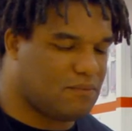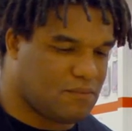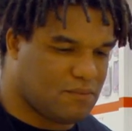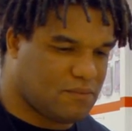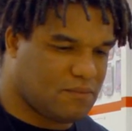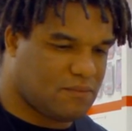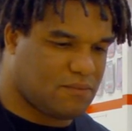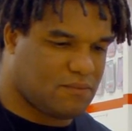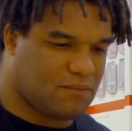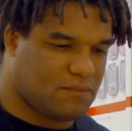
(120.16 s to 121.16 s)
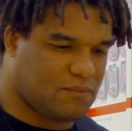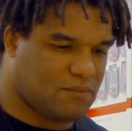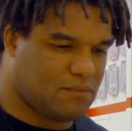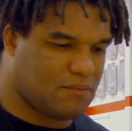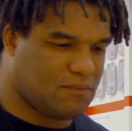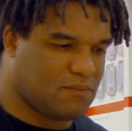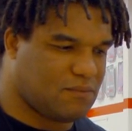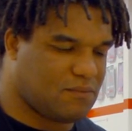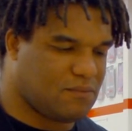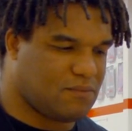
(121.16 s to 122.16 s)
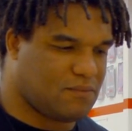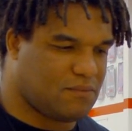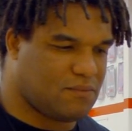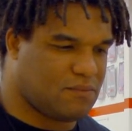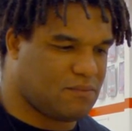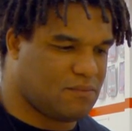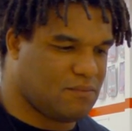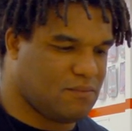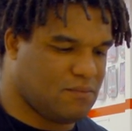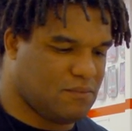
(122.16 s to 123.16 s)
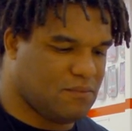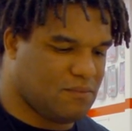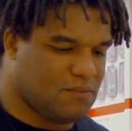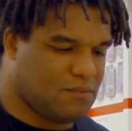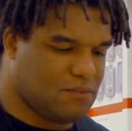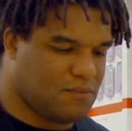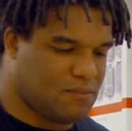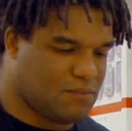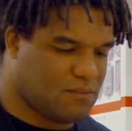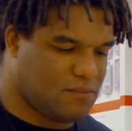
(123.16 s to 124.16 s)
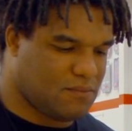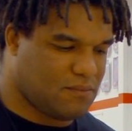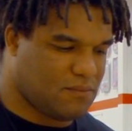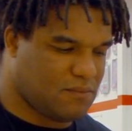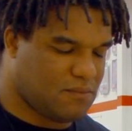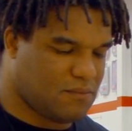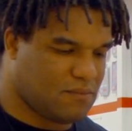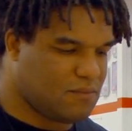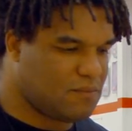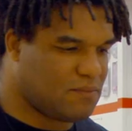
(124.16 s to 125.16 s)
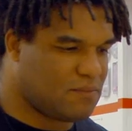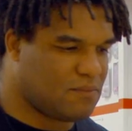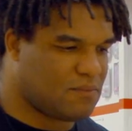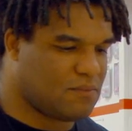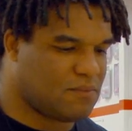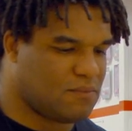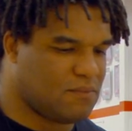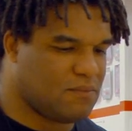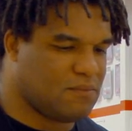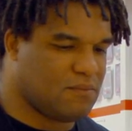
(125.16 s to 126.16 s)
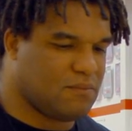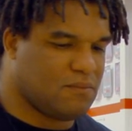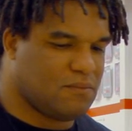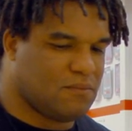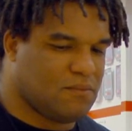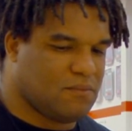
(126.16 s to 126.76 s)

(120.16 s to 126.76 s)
(silent)